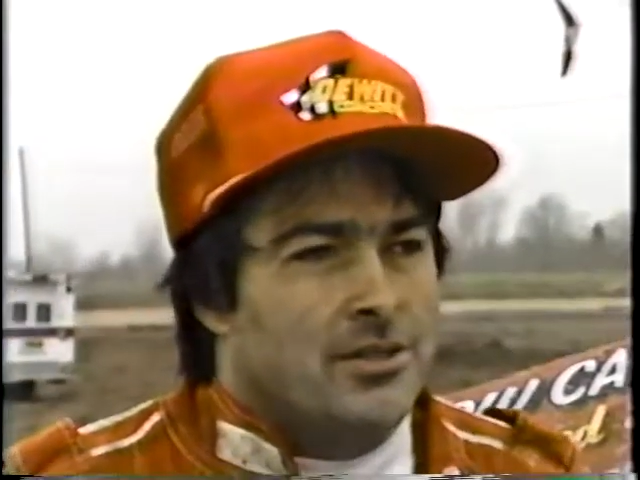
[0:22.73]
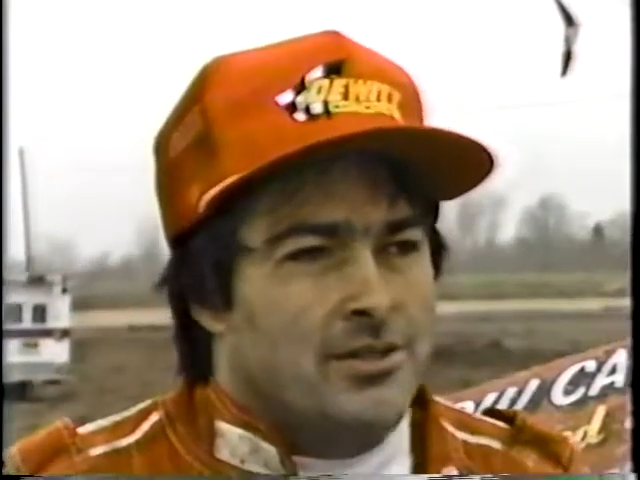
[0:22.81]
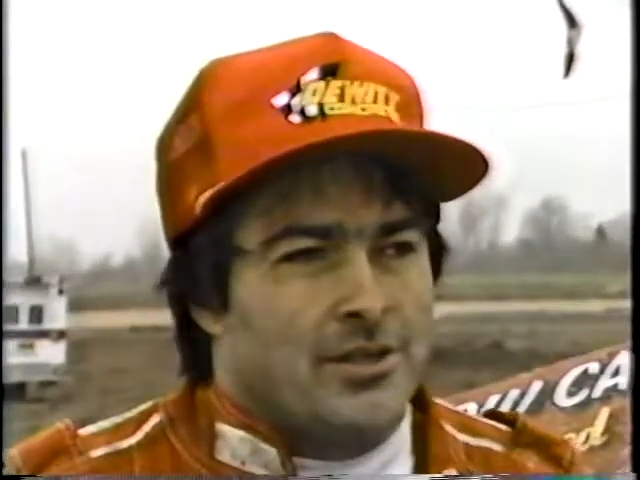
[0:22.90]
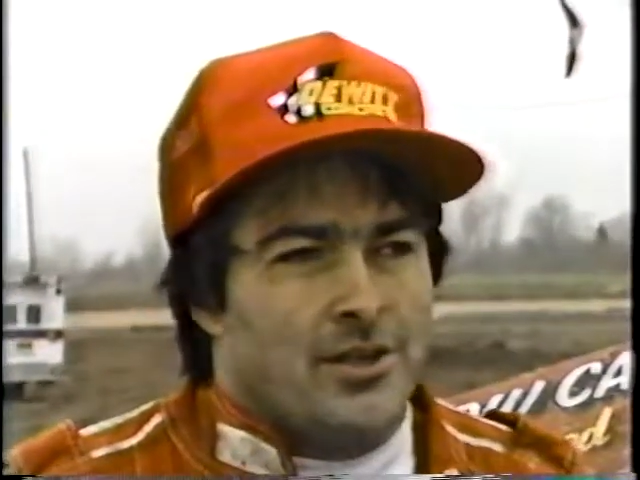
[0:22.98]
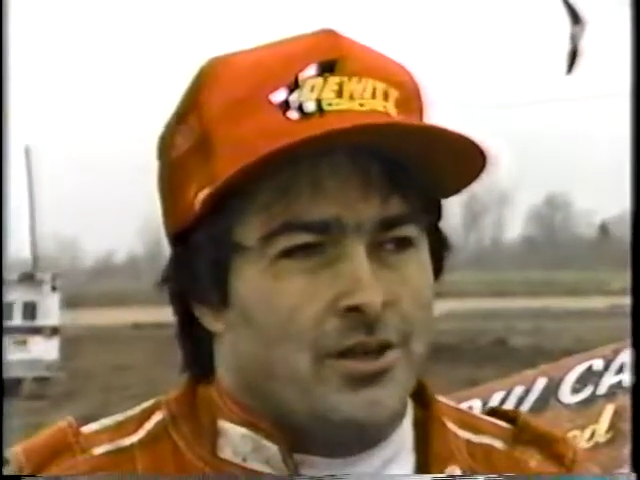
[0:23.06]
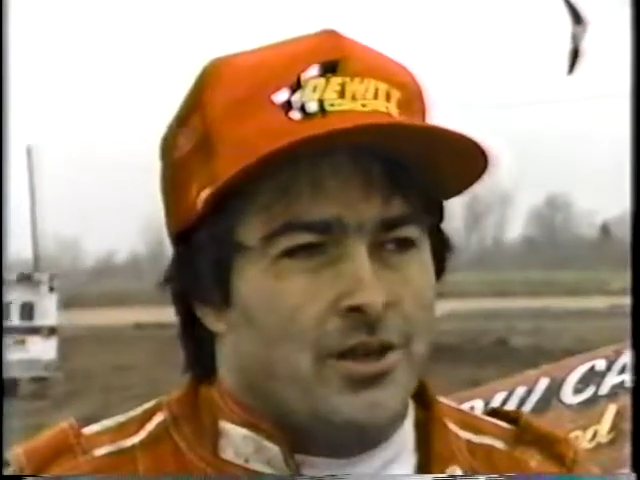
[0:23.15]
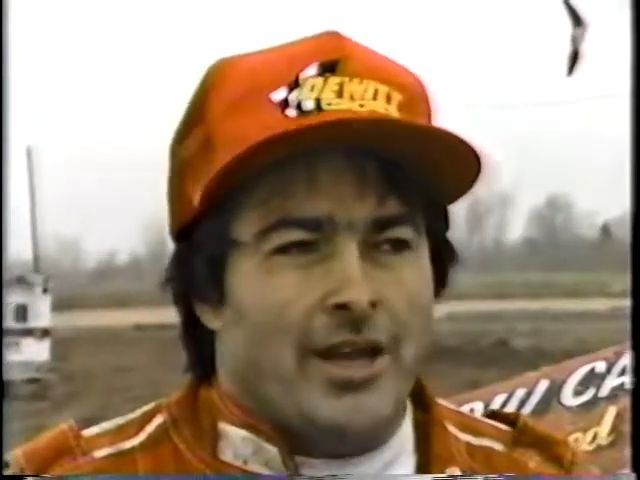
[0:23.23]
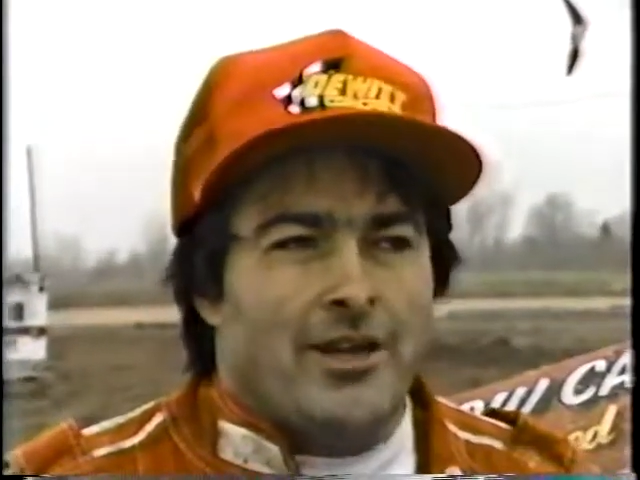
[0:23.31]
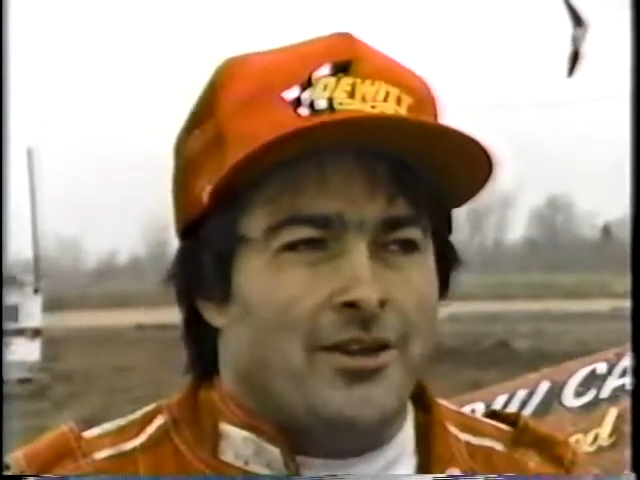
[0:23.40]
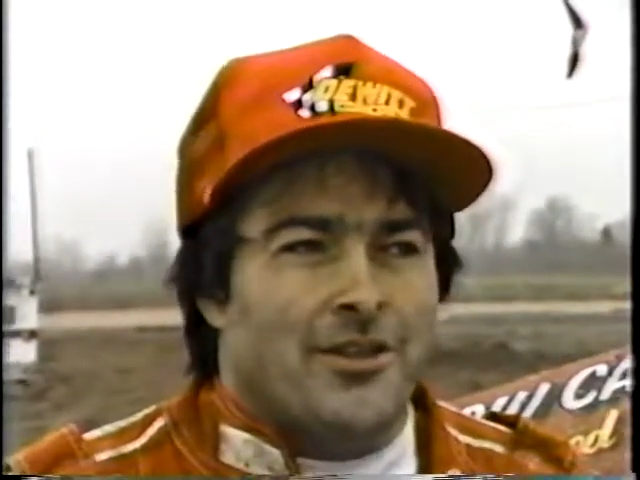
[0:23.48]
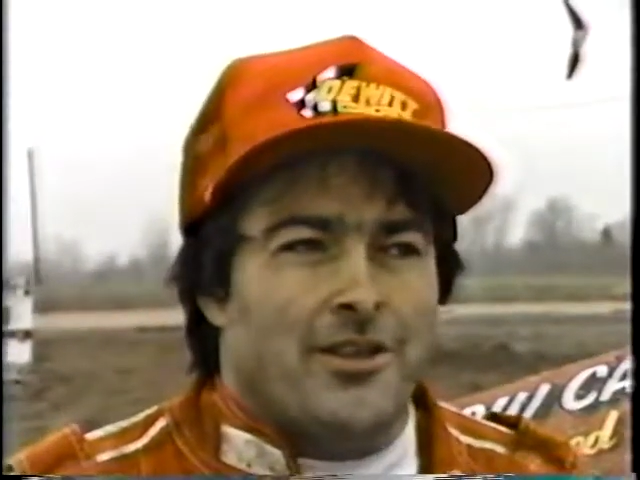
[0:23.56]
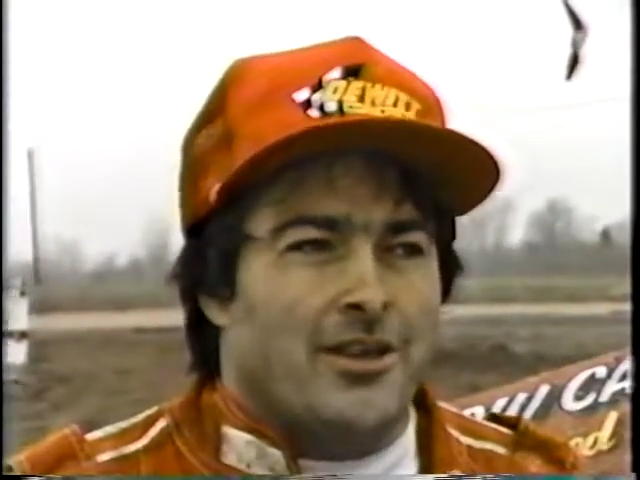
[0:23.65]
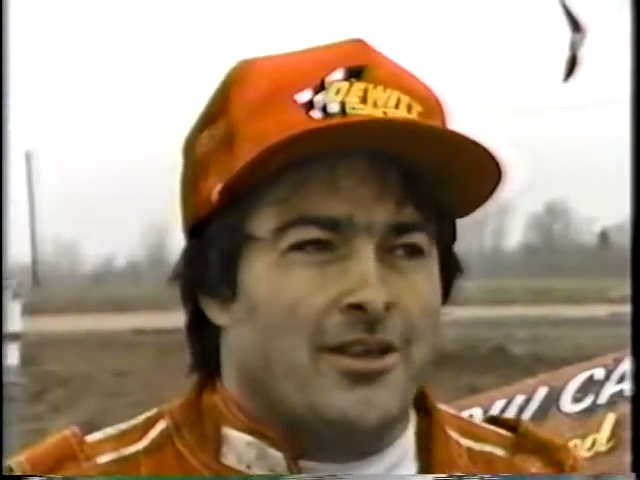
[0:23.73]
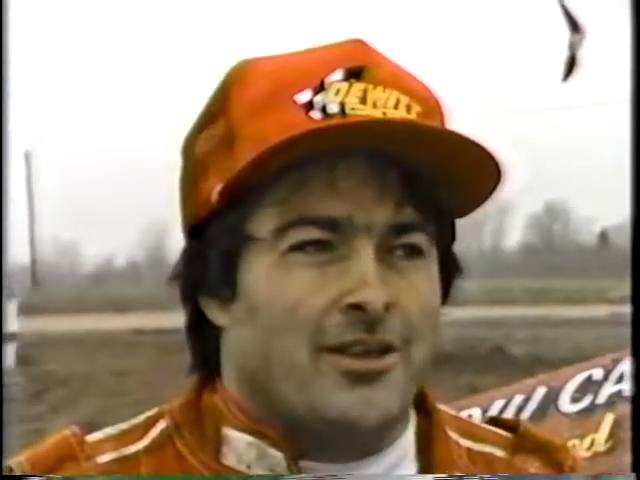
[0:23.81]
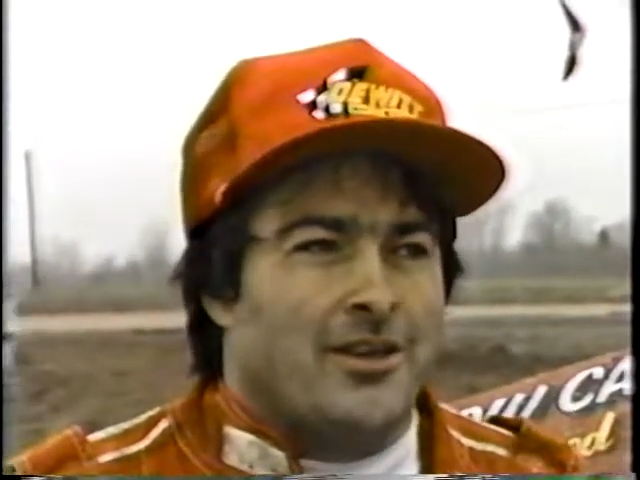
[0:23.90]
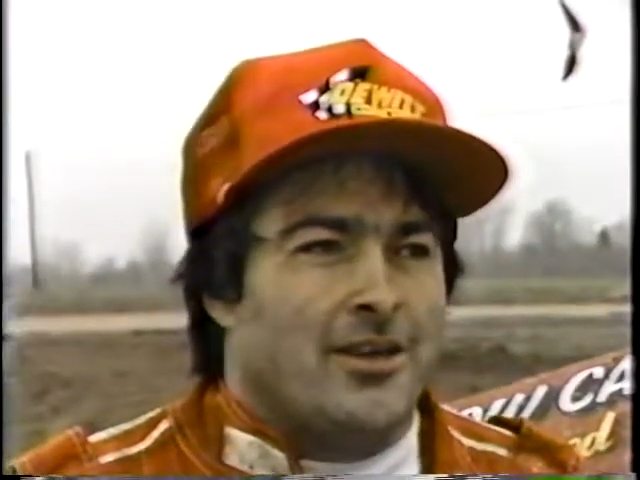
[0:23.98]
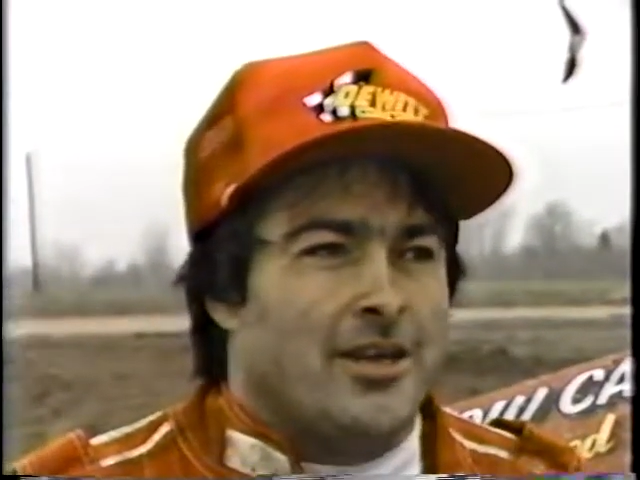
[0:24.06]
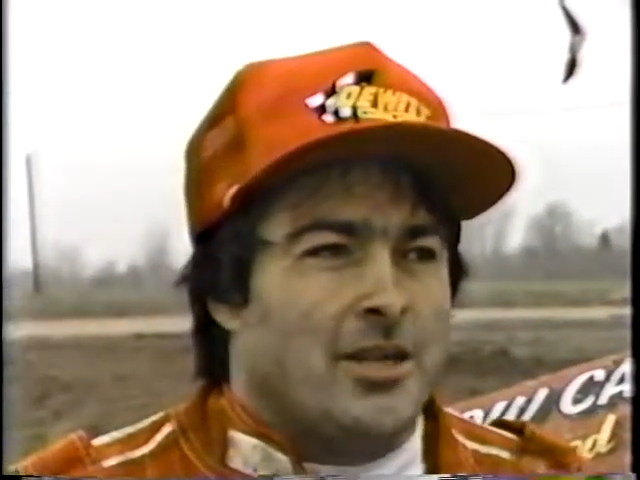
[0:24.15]
So I don't think
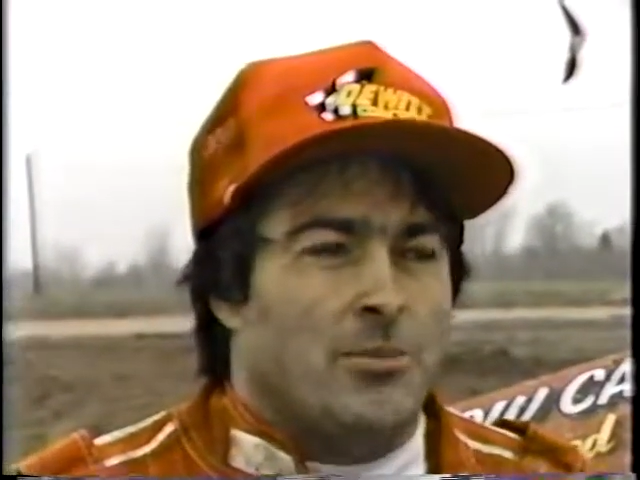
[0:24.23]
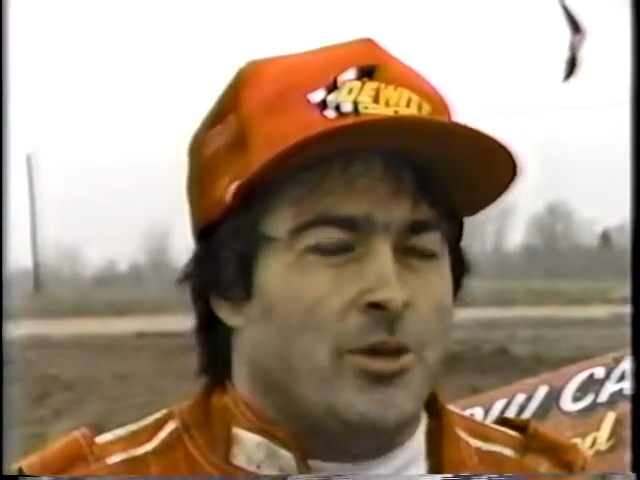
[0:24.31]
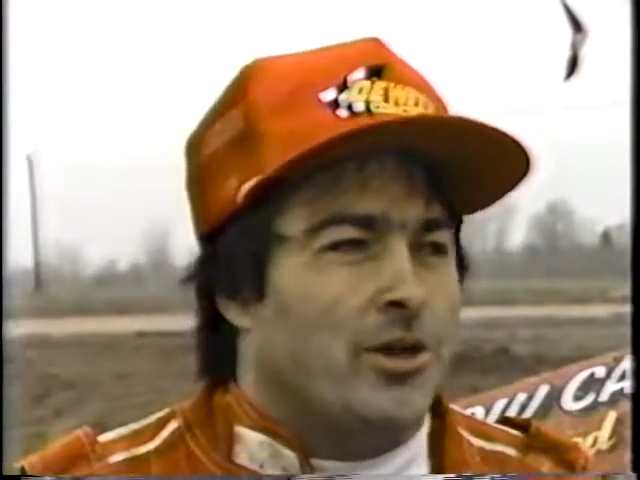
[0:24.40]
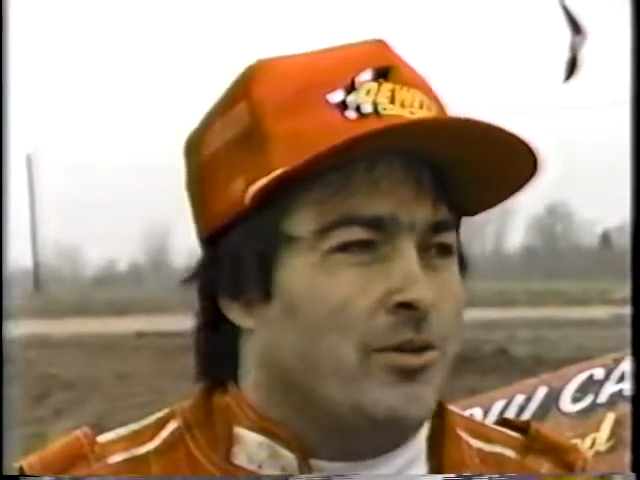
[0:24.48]
anybody